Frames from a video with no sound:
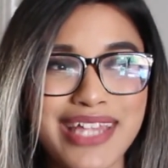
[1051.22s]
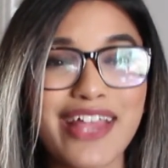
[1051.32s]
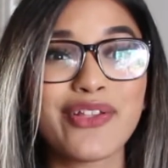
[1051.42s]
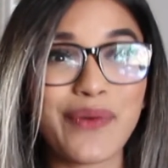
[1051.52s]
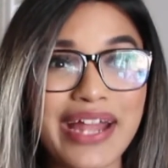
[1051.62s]

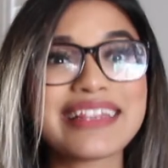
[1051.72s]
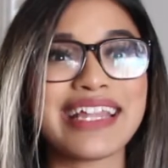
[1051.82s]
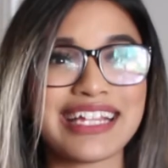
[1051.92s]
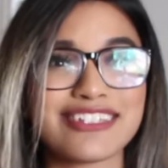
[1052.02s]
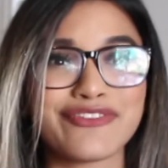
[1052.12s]
the right
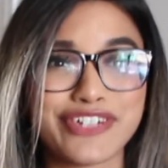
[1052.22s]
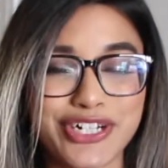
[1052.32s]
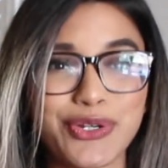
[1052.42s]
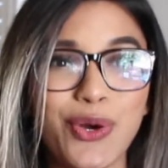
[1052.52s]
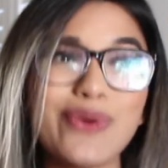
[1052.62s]
things for
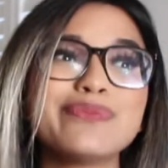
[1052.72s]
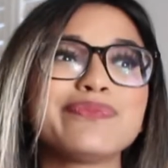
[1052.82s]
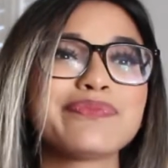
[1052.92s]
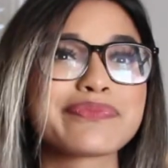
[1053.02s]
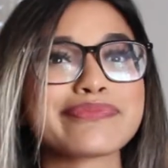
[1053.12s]
your home.
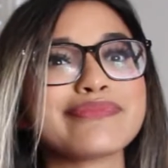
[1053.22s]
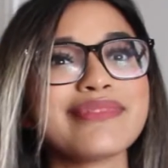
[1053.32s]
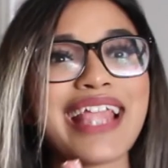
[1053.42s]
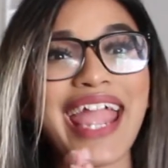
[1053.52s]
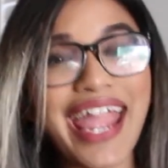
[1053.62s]

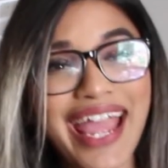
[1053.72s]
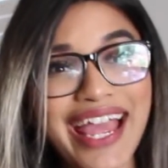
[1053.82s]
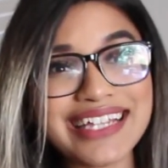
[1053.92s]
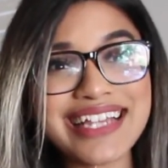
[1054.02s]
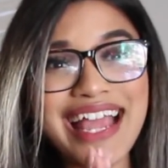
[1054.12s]

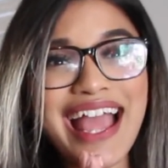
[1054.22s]
And